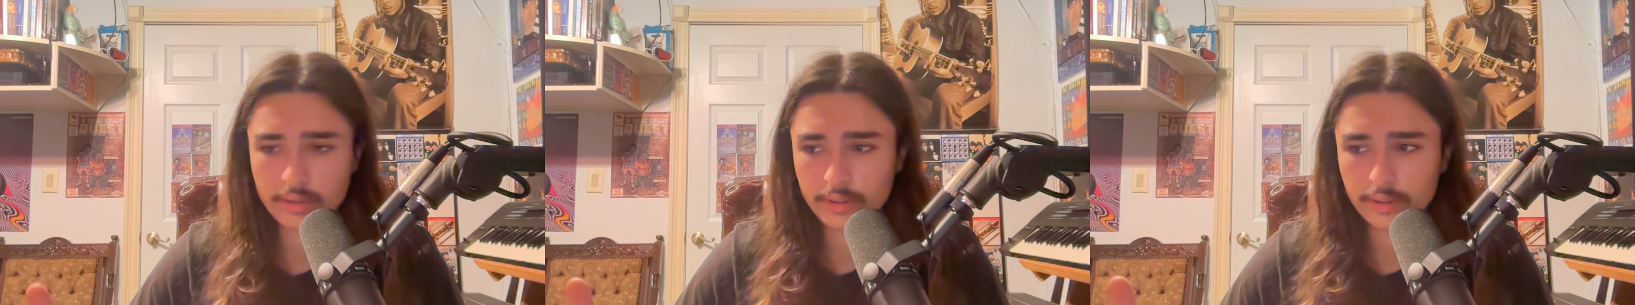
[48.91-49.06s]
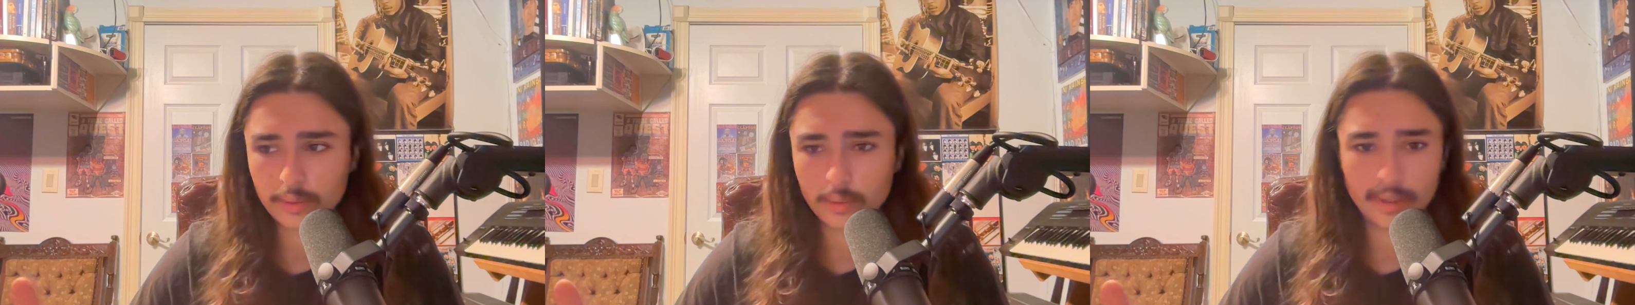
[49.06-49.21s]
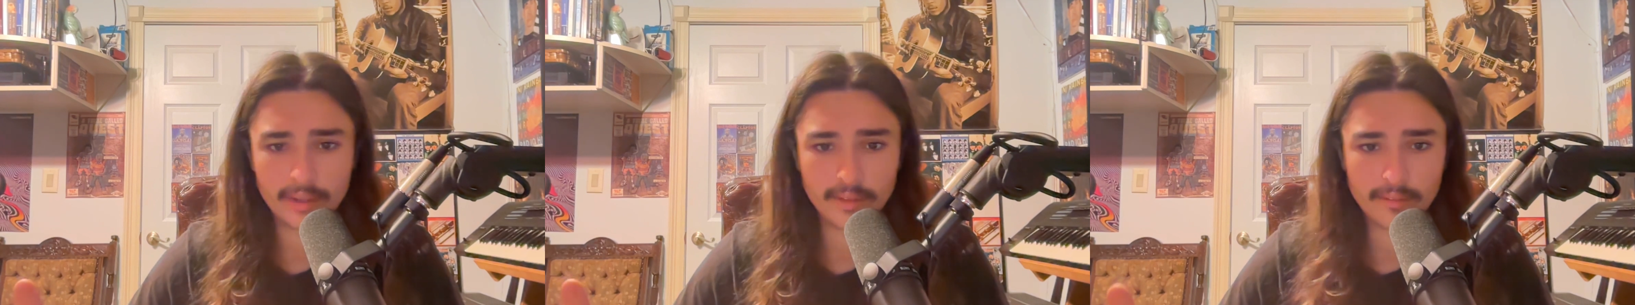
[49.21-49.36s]

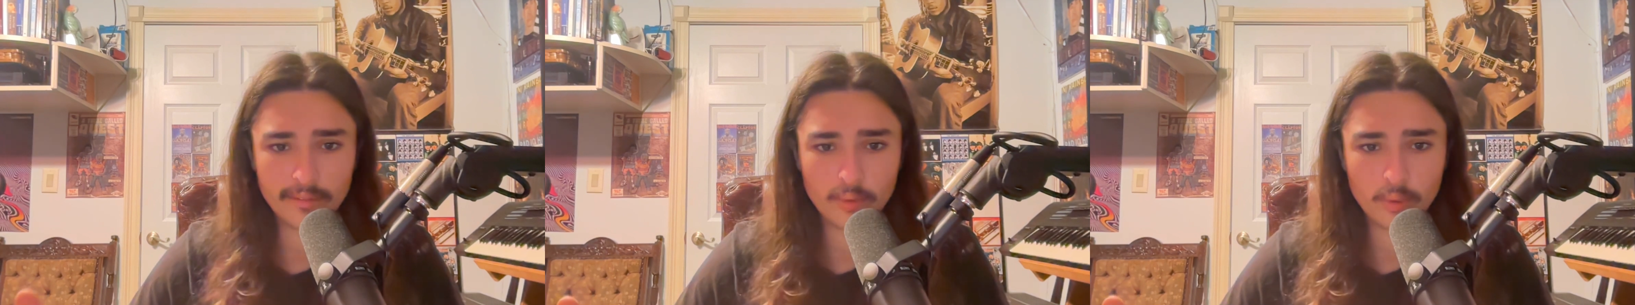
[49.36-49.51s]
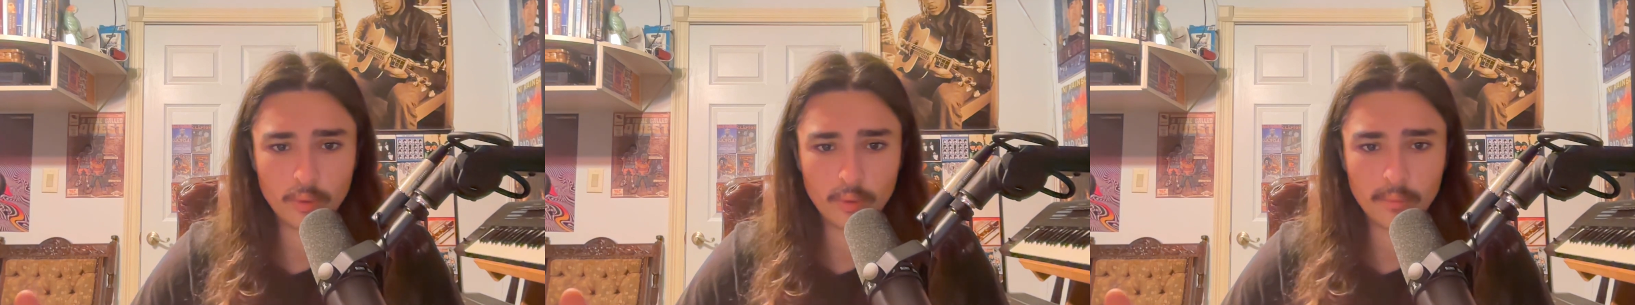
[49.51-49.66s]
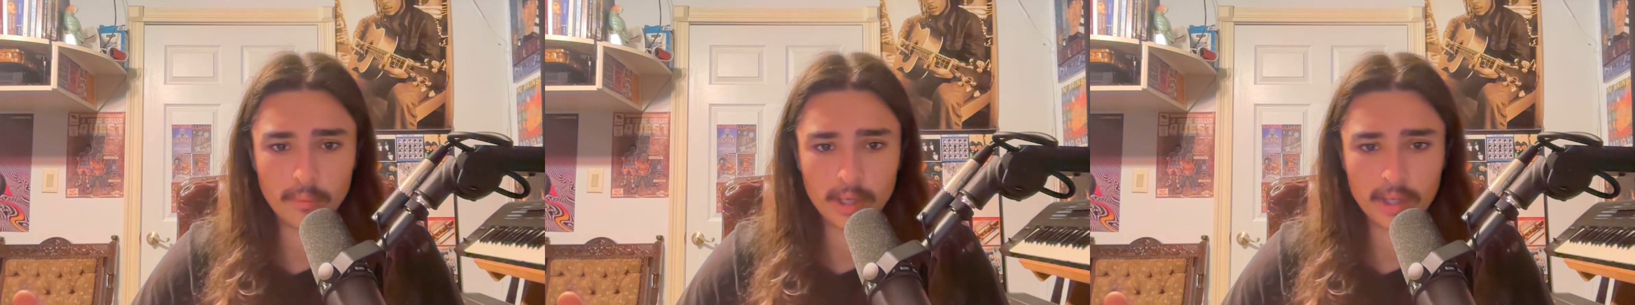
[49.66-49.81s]
3 or
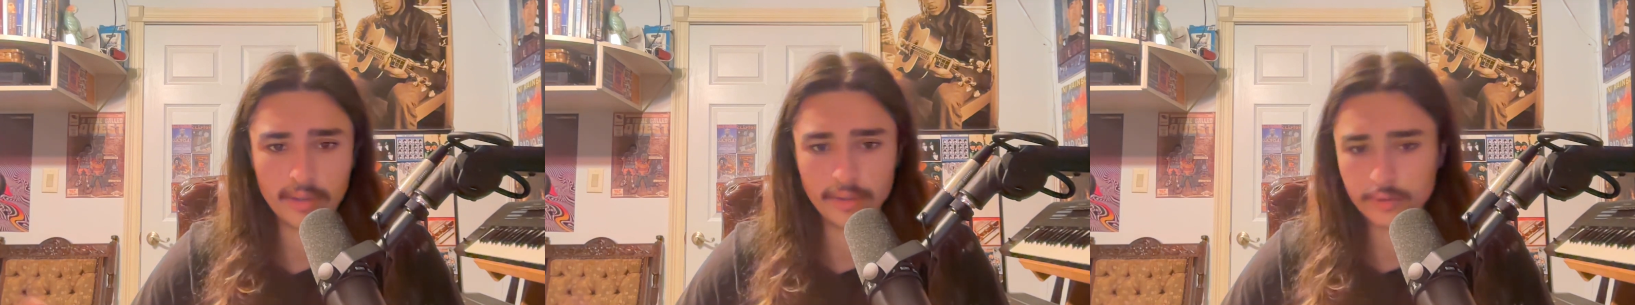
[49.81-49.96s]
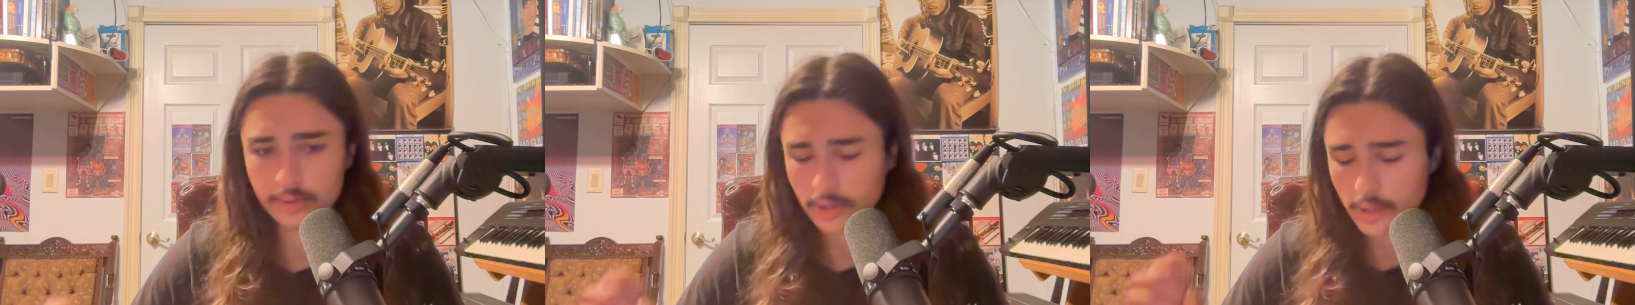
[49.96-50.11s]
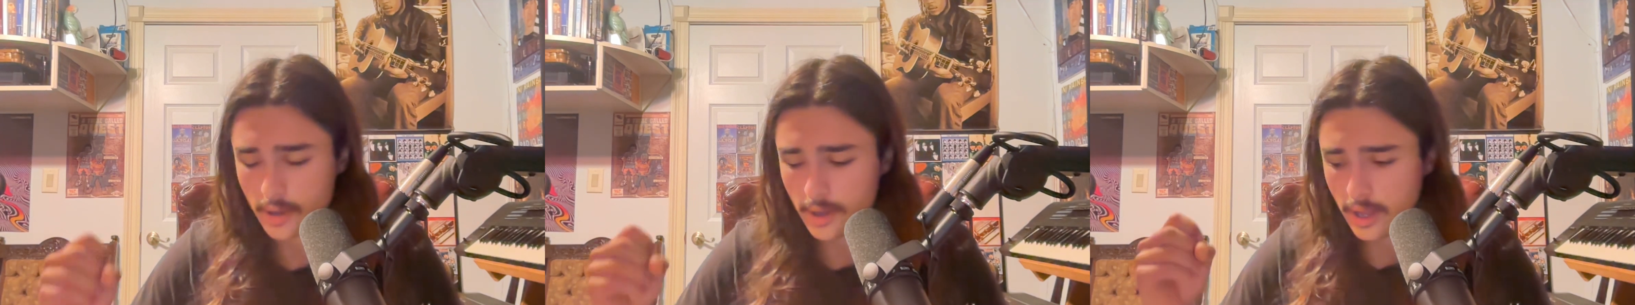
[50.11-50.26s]
4
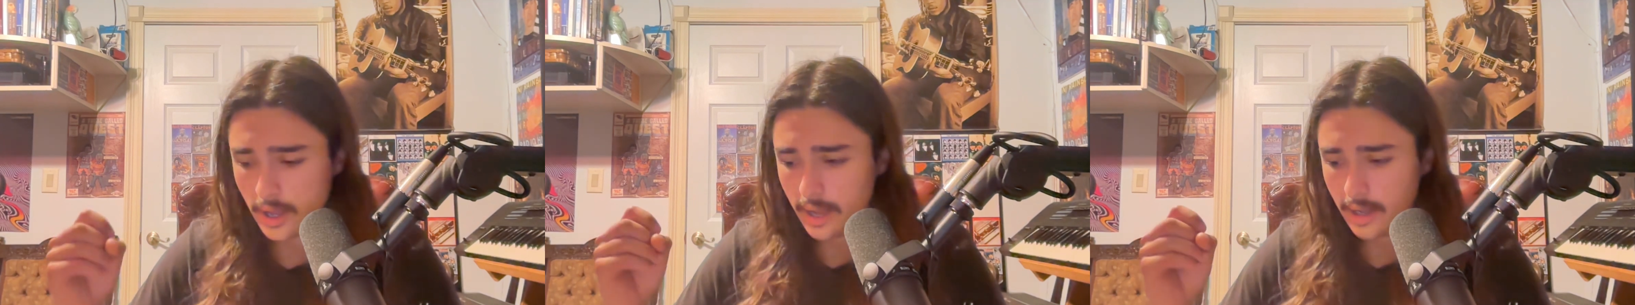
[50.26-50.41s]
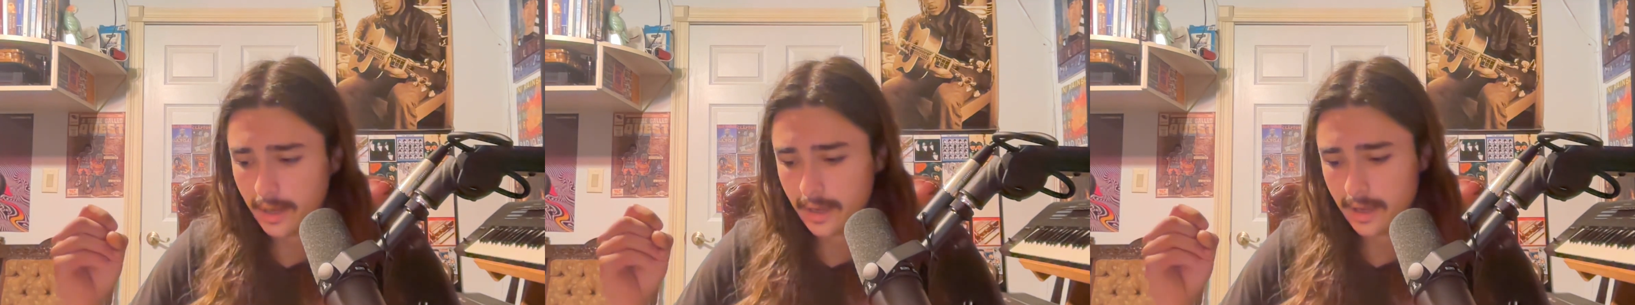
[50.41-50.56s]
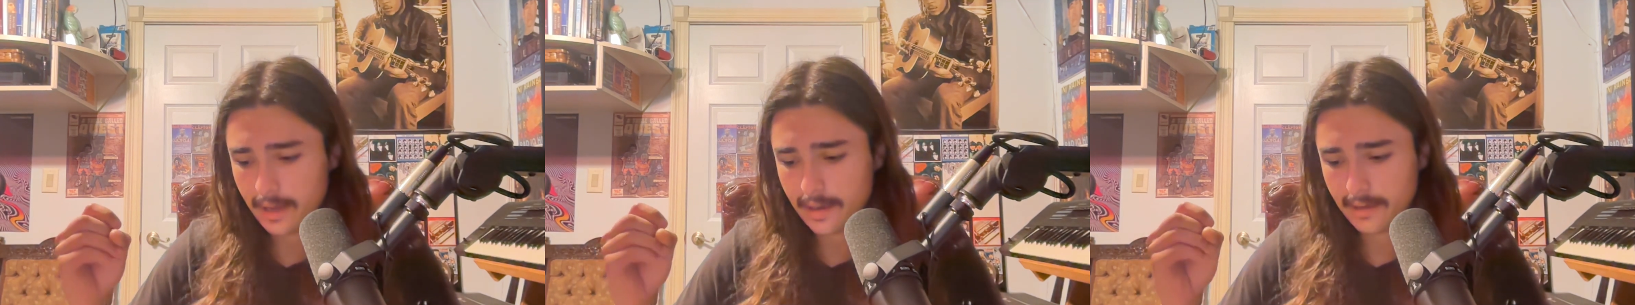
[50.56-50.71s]
months,
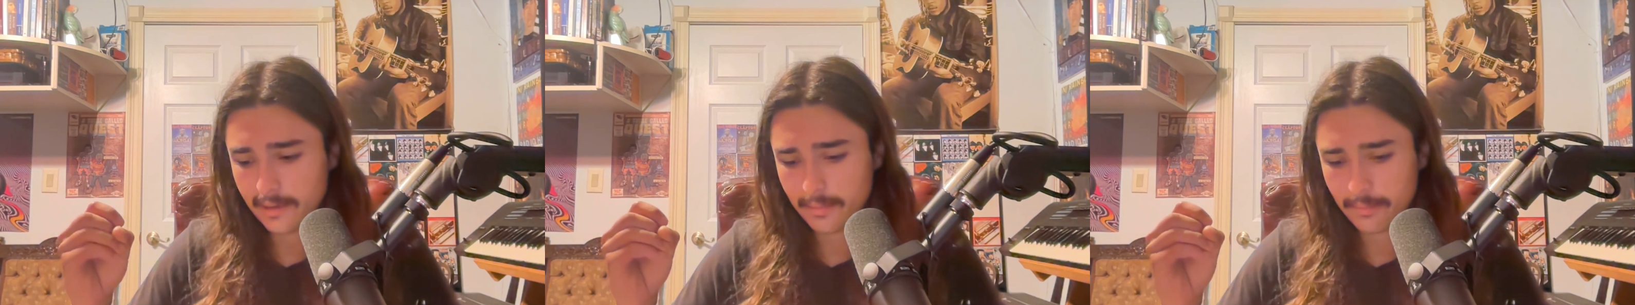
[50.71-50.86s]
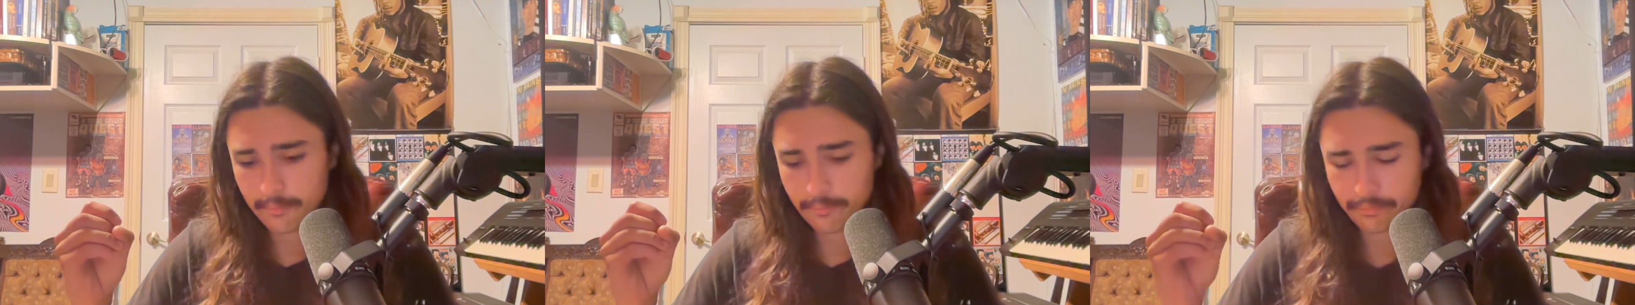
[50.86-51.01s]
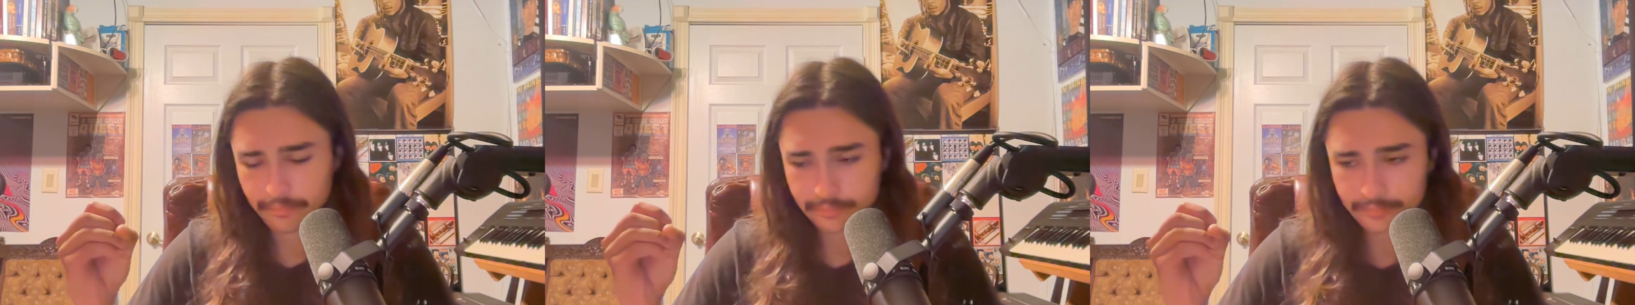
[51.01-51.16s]

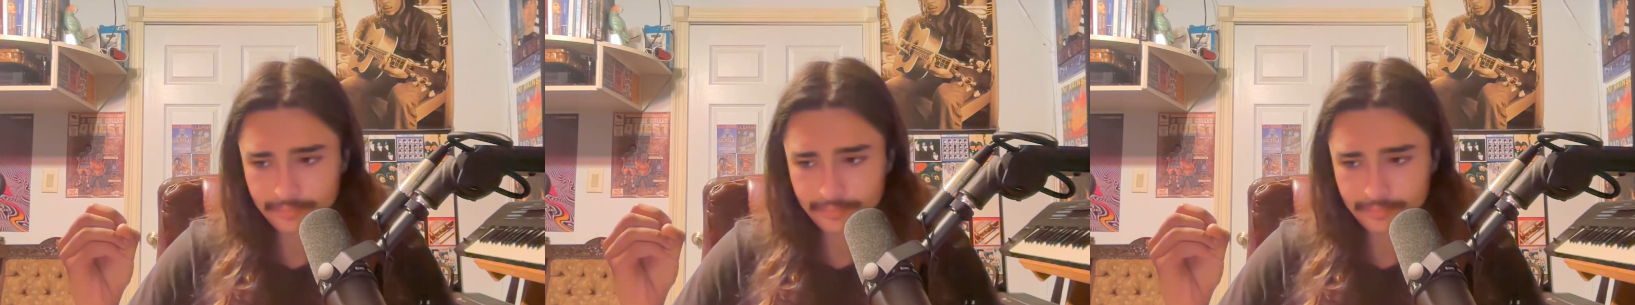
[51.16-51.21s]
and